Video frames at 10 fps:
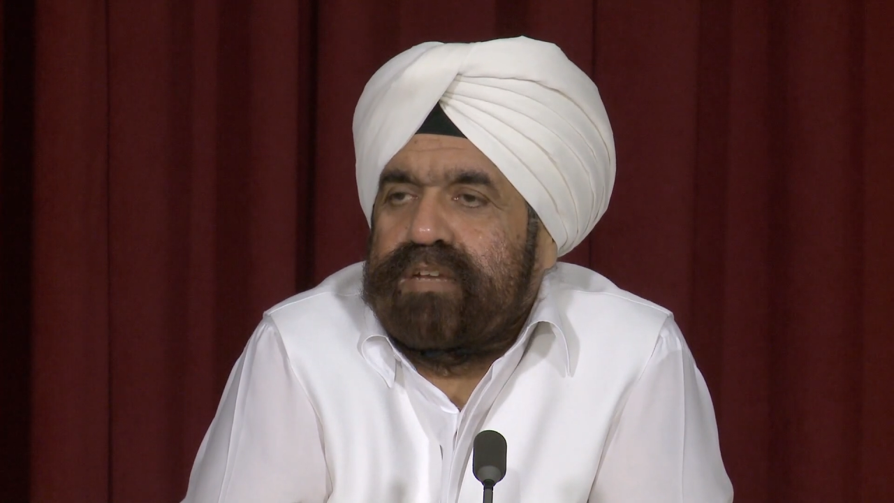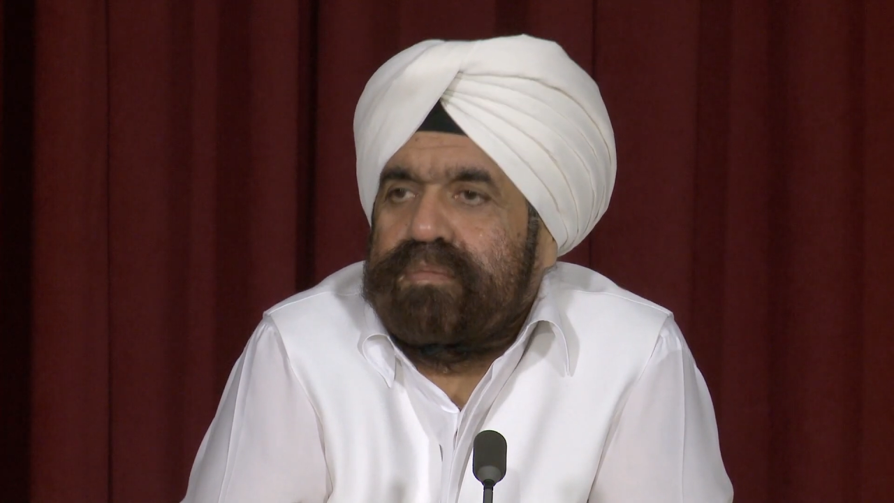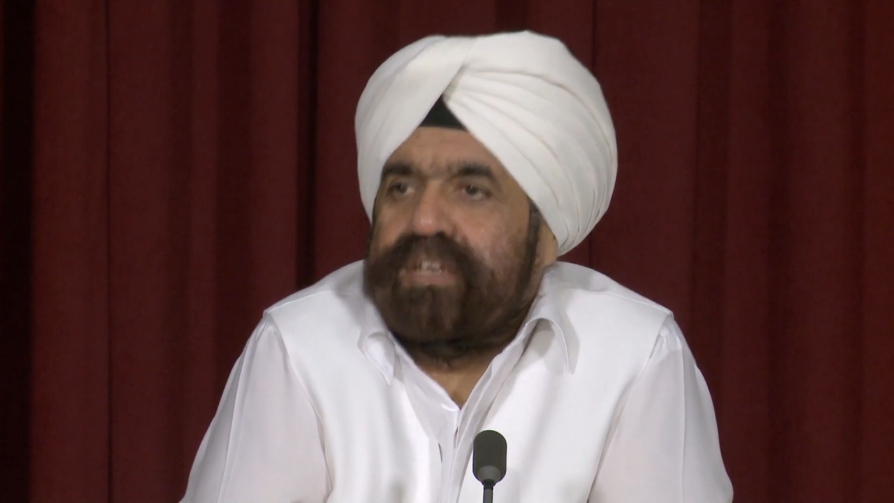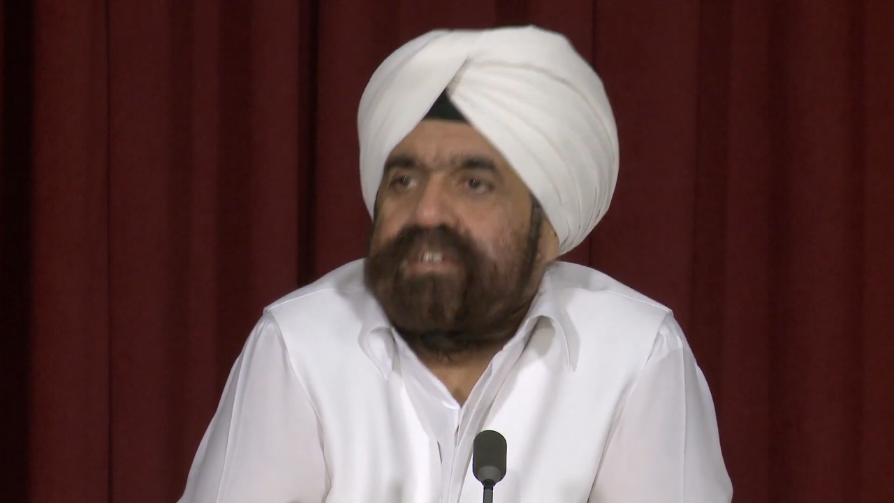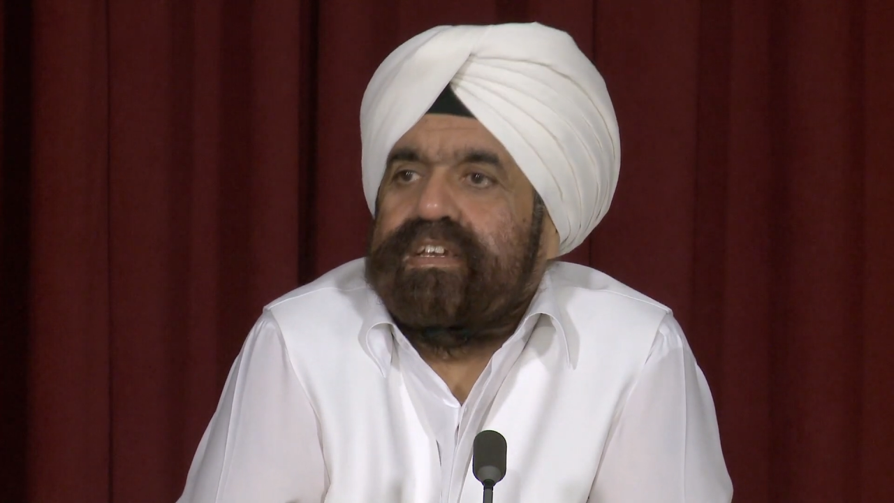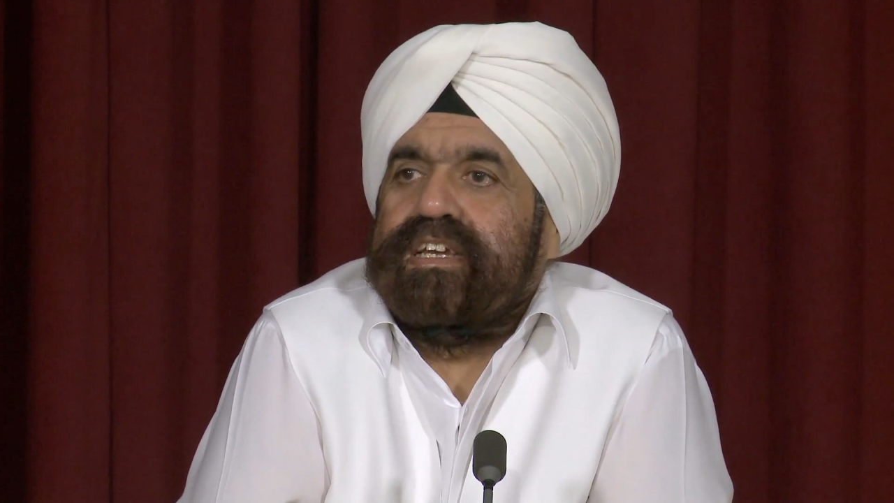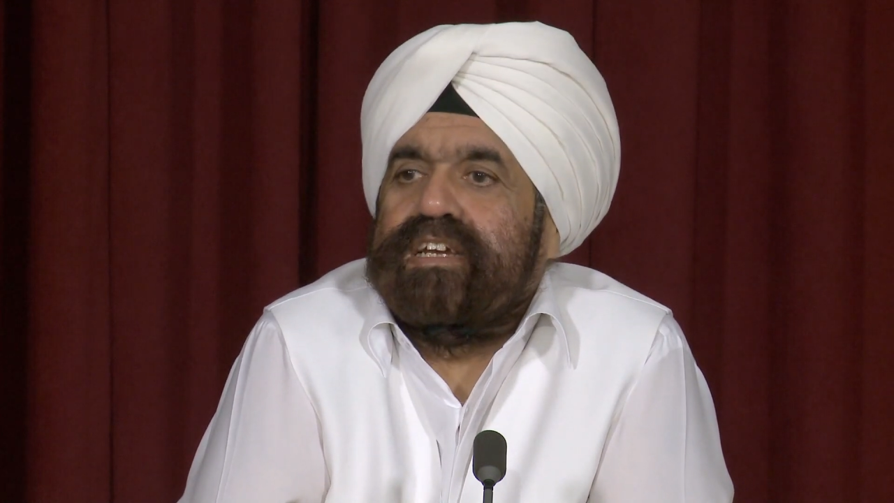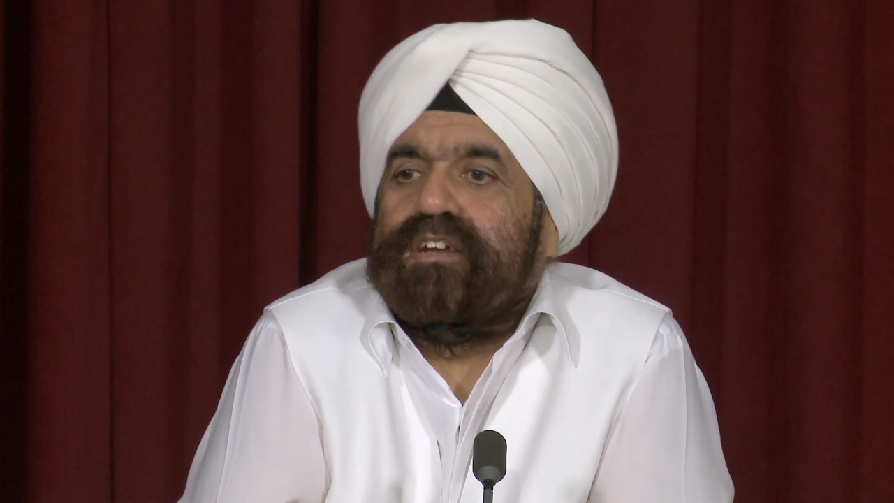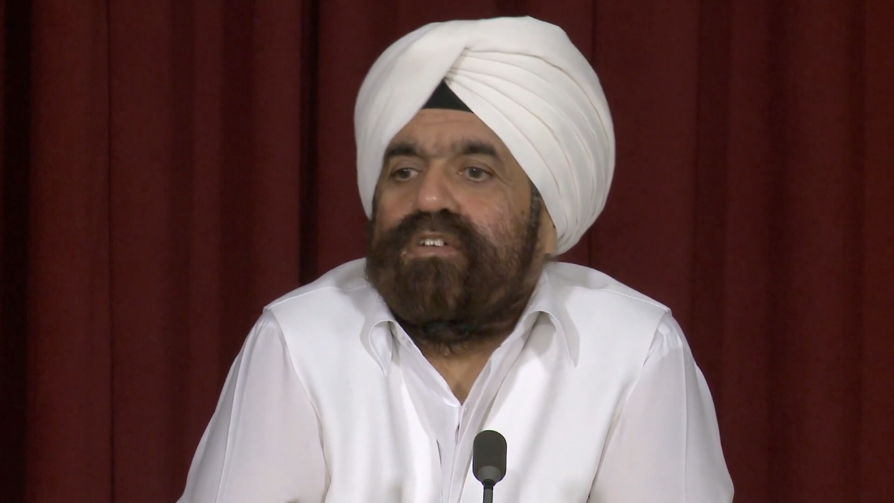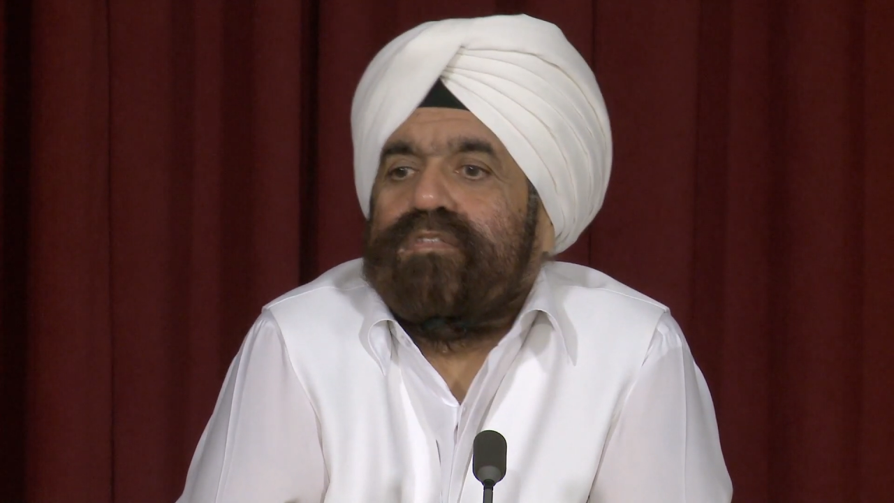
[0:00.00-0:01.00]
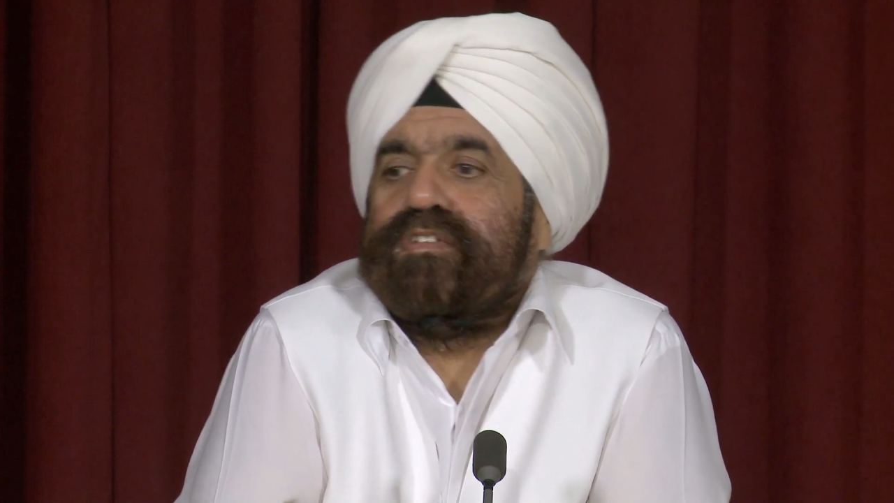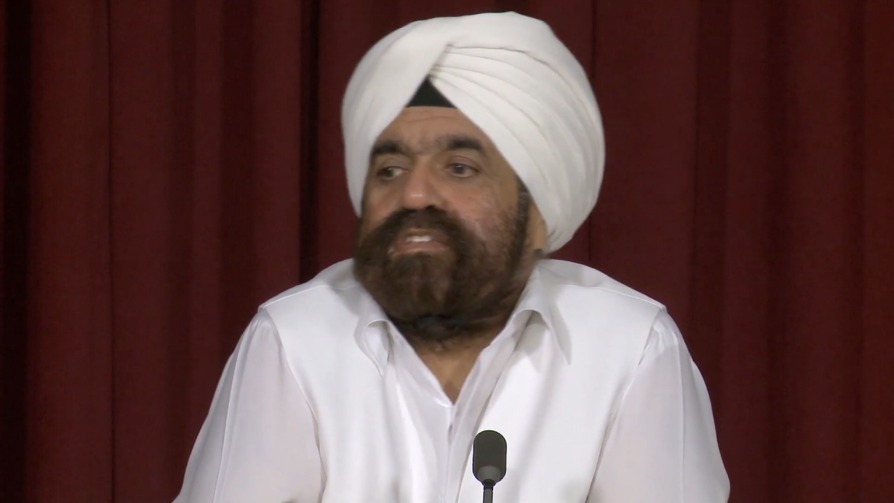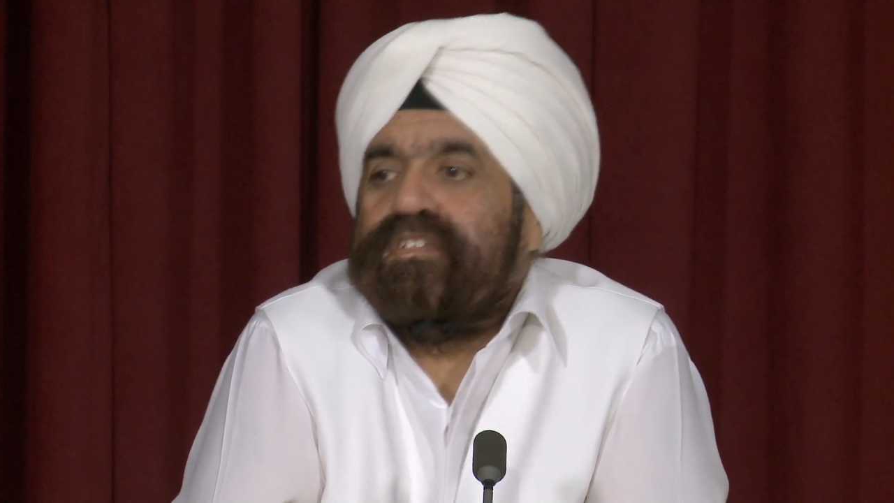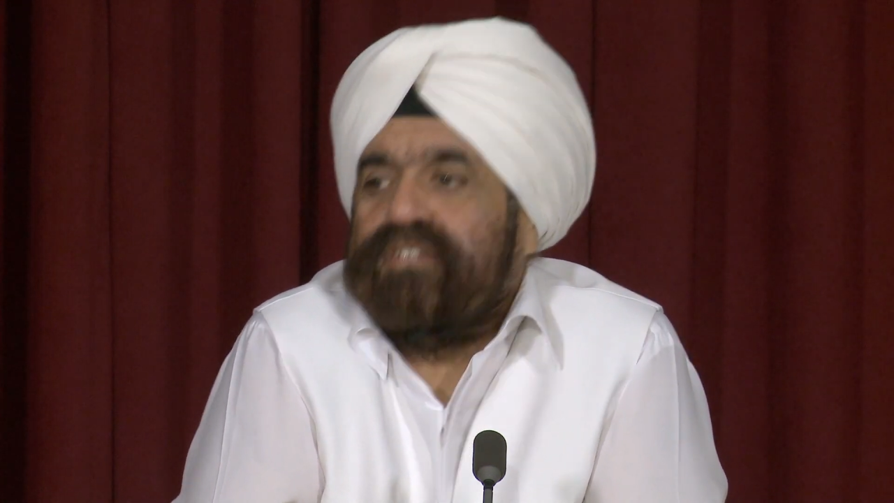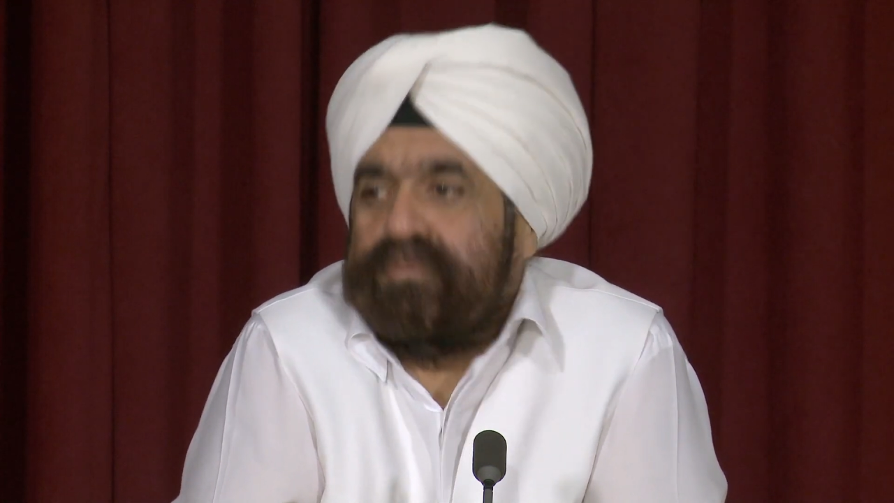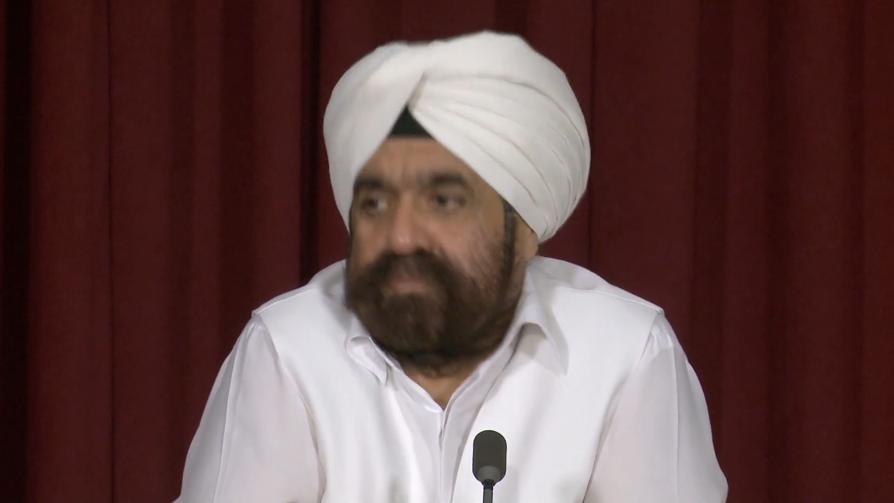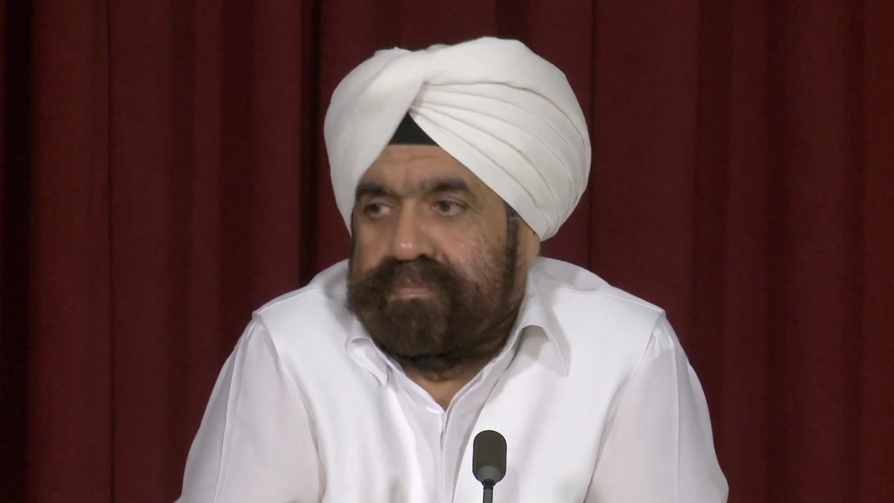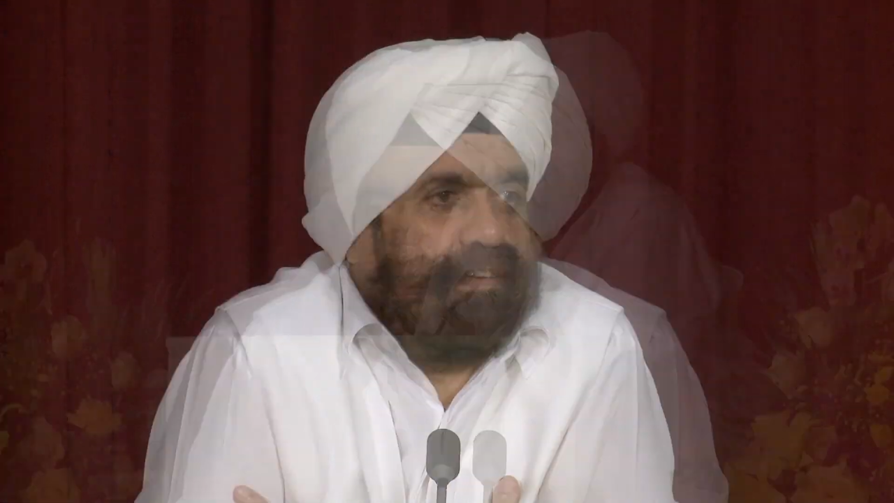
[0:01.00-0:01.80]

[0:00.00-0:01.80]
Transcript: by taking it out of our system.